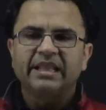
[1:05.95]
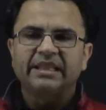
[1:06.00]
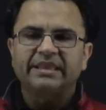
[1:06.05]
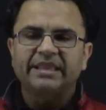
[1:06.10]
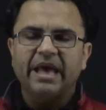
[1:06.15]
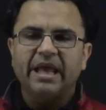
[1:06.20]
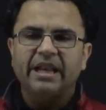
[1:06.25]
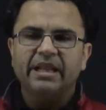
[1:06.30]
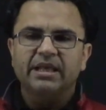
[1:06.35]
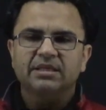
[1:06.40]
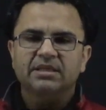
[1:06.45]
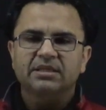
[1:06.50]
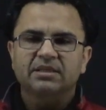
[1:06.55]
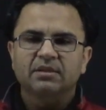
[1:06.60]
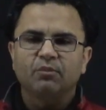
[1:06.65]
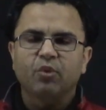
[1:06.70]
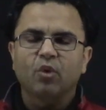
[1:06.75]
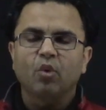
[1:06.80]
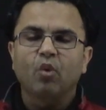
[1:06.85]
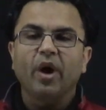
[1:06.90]
That is
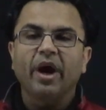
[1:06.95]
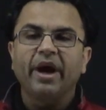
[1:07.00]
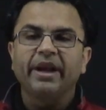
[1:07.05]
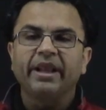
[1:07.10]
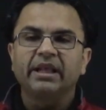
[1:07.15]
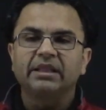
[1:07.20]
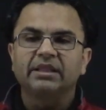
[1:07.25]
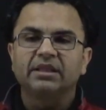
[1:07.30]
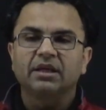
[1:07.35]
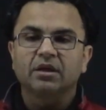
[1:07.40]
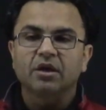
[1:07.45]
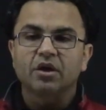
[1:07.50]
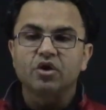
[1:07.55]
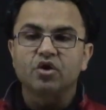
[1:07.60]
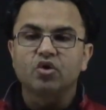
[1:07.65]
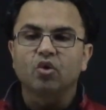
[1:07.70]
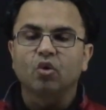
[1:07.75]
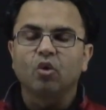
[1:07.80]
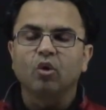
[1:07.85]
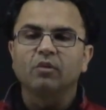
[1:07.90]
providing the
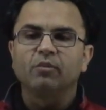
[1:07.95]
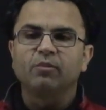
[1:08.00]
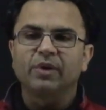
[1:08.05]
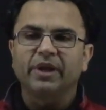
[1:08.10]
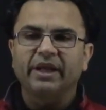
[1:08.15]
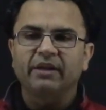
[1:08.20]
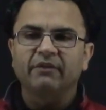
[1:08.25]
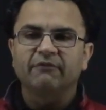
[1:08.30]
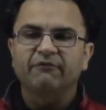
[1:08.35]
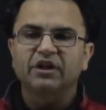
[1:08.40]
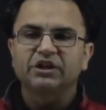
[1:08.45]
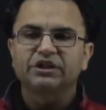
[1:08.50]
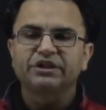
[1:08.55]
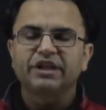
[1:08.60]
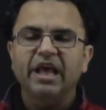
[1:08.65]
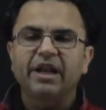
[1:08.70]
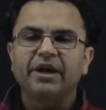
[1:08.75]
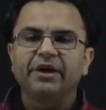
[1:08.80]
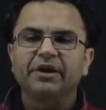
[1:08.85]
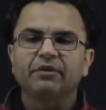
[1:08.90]
control plane
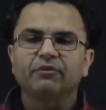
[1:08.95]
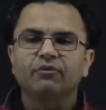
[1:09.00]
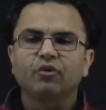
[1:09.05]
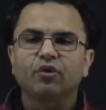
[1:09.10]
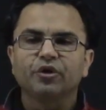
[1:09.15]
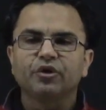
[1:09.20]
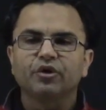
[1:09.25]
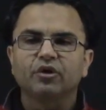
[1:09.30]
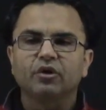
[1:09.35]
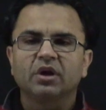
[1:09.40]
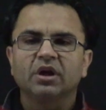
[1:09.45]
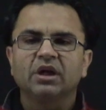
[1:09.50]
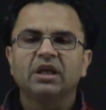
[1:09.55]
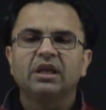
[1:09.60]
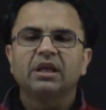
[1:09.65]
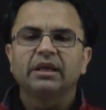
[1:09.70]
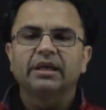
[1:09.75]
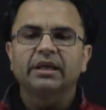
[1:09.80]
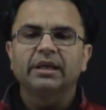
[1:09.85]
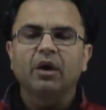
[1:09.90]
functionality for your
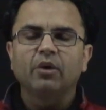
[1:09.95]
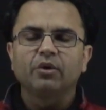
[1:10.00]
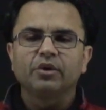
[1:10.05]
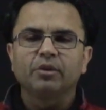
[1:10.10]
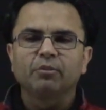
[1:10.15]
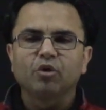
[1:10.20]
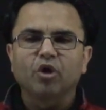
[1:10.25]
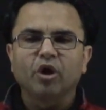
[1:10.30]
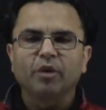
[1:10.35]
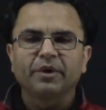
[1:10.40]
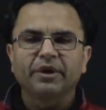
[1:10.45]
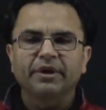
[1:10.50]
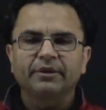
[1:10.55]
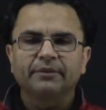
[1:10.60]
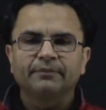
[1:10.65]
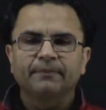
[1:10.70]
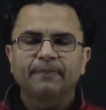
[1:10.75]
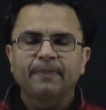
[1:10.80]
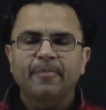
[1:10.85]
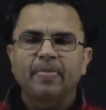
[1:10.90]
cloud deployment.
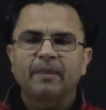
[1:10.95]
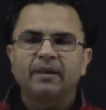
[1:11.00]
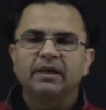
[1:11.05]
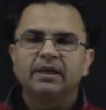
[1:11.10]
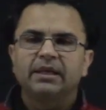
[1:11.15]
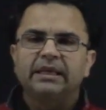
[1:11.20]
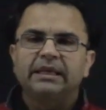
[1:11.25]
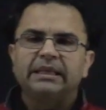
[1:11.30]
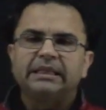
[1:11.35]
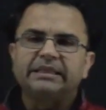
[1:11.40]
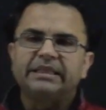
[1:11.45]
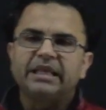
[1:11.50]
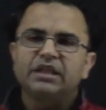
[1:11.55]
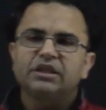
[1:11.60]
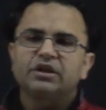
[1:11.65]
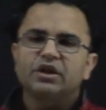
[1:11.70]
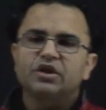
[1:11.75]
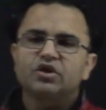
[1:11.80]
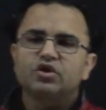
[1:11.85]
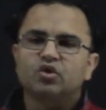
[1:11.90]

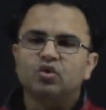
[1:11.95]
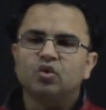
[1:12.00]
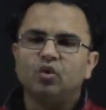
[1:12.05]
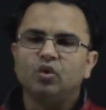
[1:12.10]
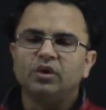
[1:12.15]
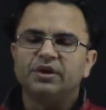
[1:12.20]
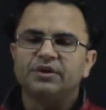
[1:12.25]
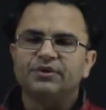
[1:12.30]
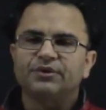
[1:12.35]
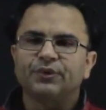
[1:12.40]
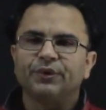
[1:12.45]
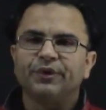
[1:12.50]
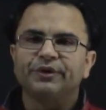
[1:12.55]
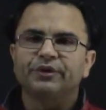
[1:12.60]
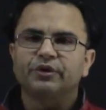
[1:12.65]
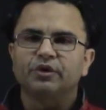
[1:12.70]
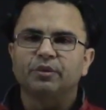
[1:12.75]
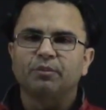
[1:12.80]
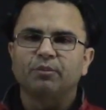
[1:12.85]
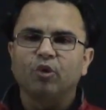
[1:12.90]
Then this tool is going
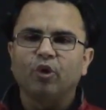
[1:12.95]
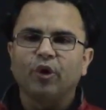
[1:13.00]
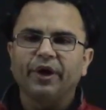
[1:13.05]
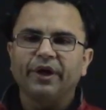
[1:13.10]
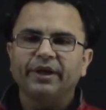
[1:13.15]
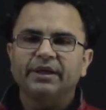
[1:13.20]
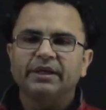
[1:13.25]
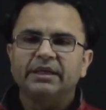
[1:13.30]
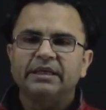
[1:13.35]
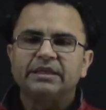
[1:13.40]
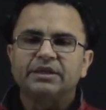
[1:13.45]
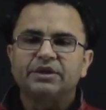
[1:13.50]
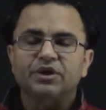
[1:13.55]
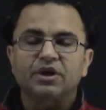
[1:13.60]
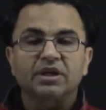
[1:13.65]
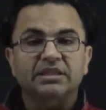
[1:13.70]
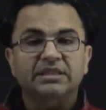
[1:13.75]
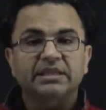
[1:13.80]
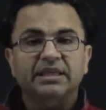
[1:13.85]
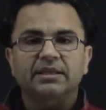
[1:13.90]
to deploy
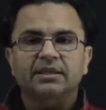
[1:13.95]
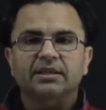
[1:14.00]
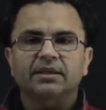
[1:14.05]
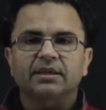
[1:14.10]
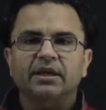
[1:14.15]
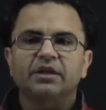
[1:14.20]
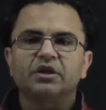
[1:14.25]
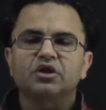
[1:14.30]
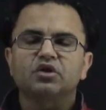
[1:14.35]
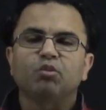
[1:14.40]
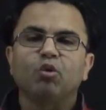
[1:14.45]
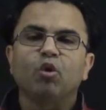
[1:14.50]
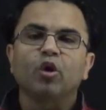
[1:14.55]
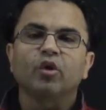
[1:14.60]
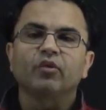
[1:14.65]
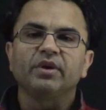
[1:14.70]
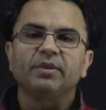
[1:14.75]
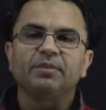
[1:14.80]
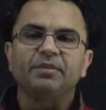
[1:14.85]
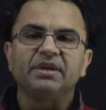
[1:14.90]
transit and spoke
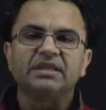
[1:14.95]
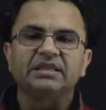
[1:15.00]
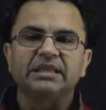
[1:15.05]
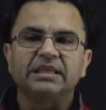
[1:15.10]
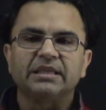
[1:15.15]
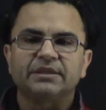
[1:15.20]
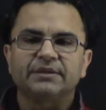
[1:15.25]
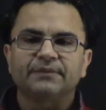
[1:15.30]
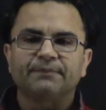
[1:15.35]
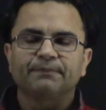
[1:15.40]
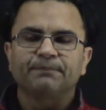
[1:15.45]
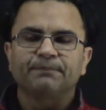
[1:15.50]
VPCs.